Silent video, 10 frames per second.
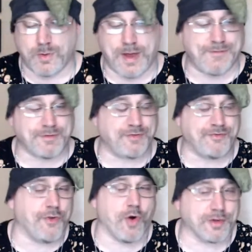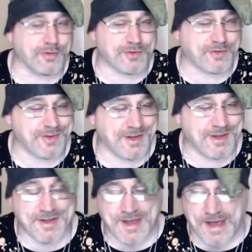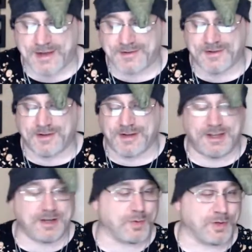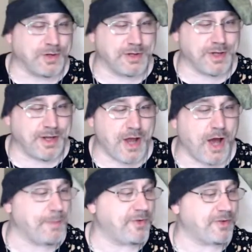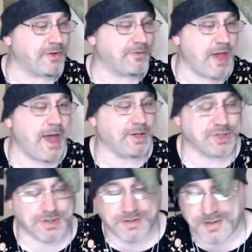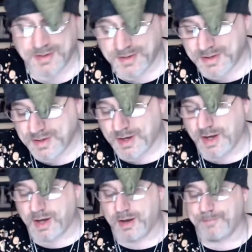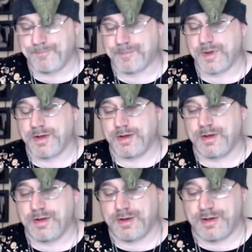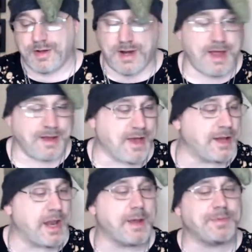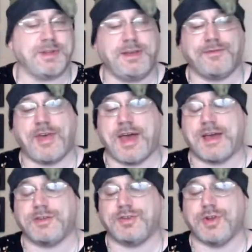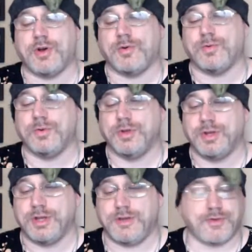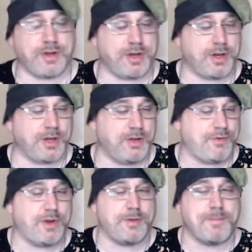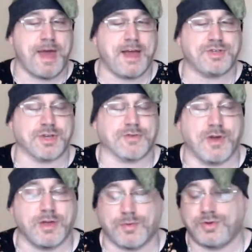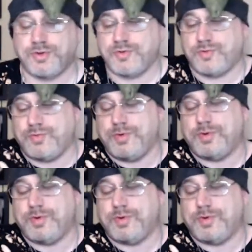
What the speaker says: every force has an equal and opposite reaction. And that's kind of, I believe that, you know, even in magic, right? When you